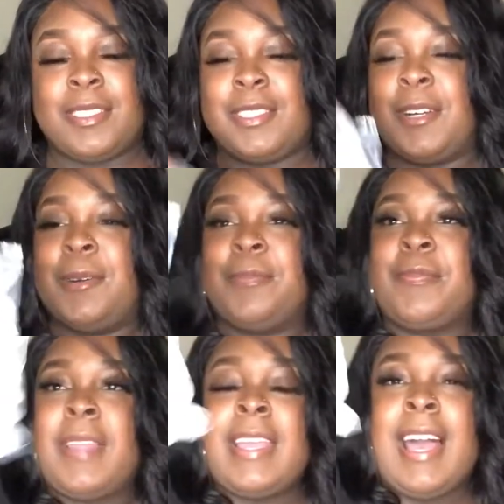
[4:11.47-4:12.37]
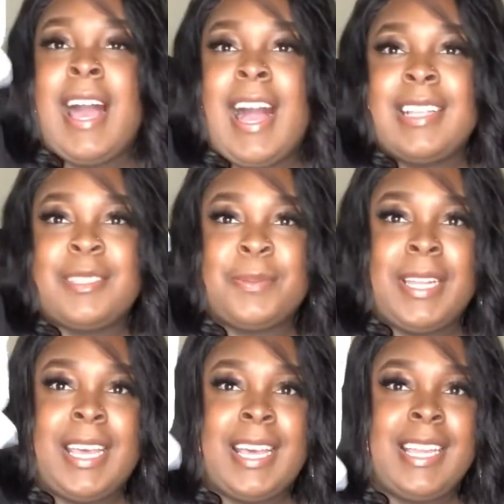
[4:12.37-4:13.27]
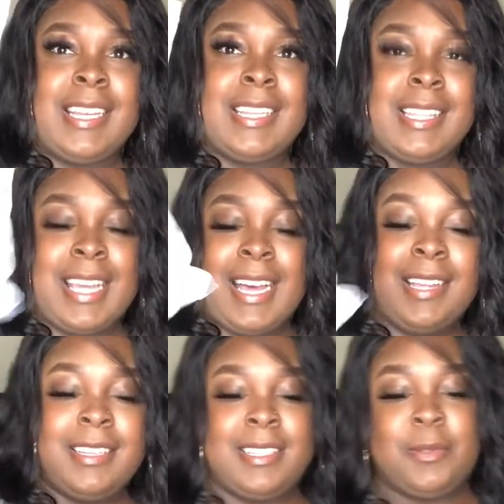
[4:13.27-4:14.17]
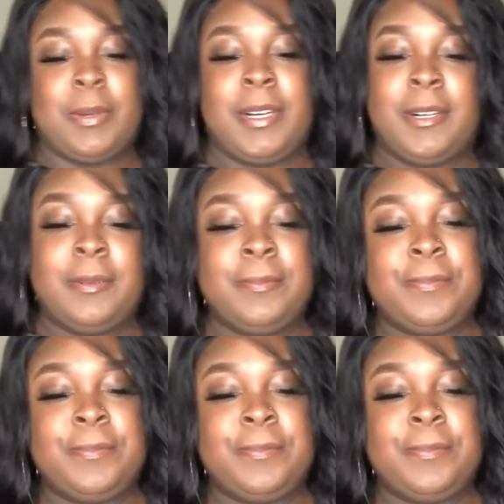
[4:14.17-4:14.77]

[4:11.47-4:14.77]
So I just went ahead and did that as well.